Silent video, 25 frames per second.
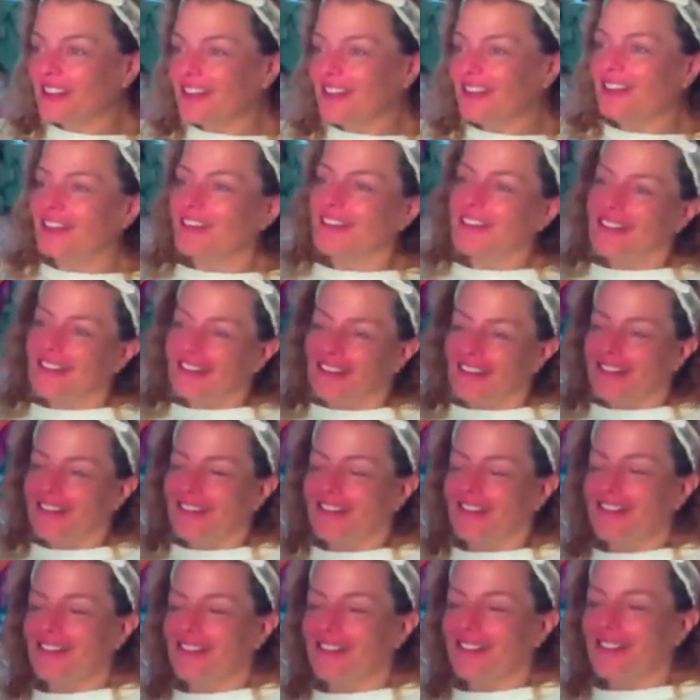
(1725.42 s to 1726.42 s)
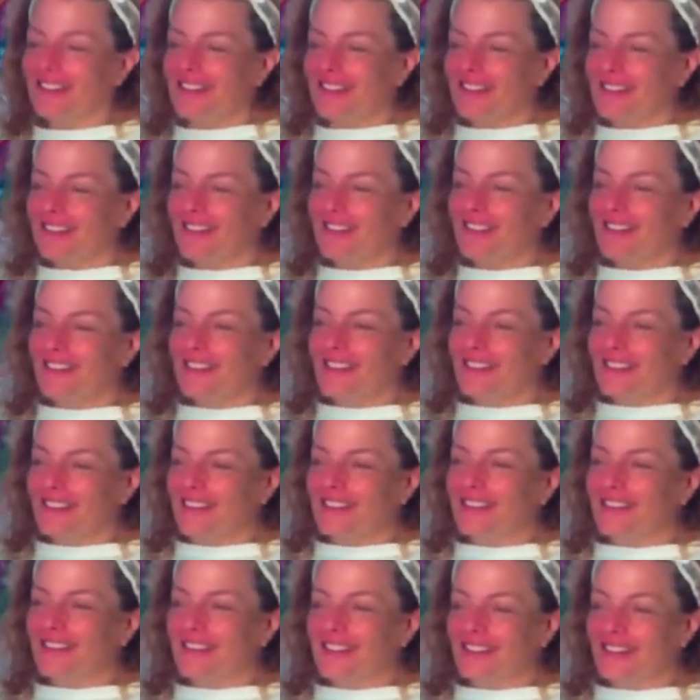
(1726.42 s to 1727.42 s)
So I'm asking it for
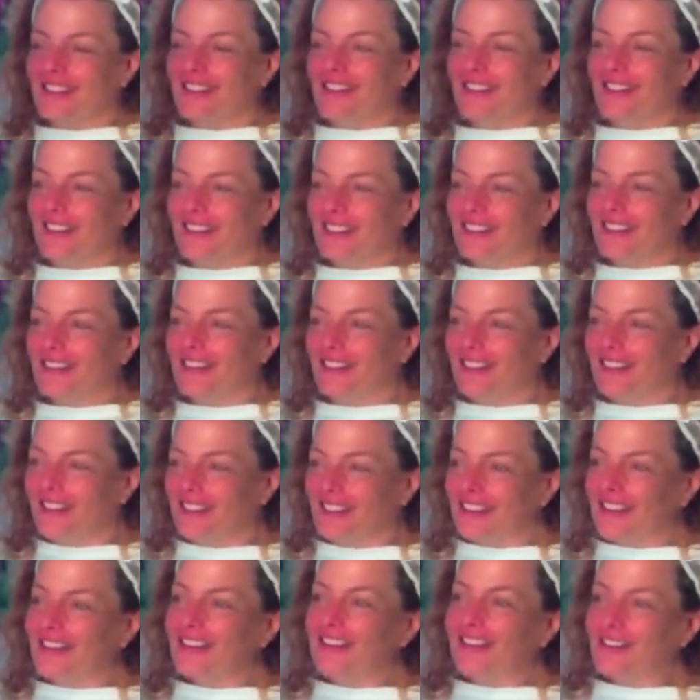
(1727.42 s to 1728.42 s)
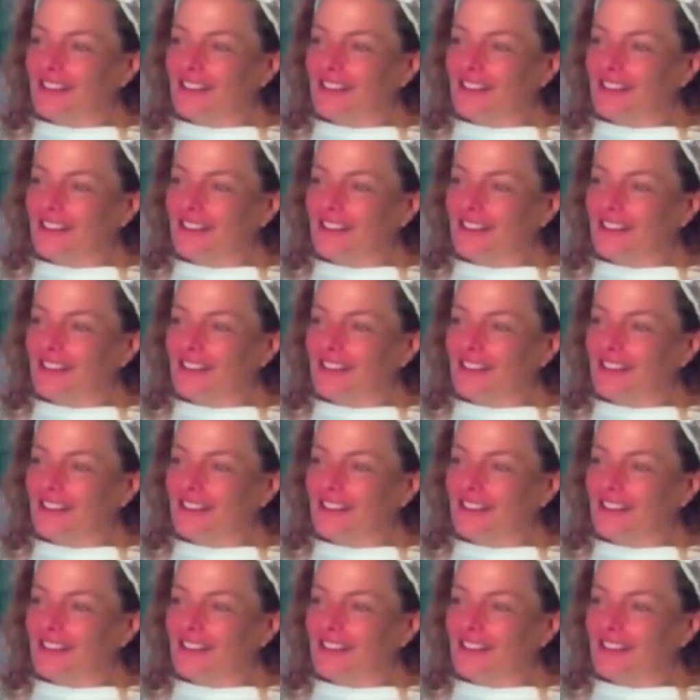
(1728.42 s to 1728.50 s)
it from myself.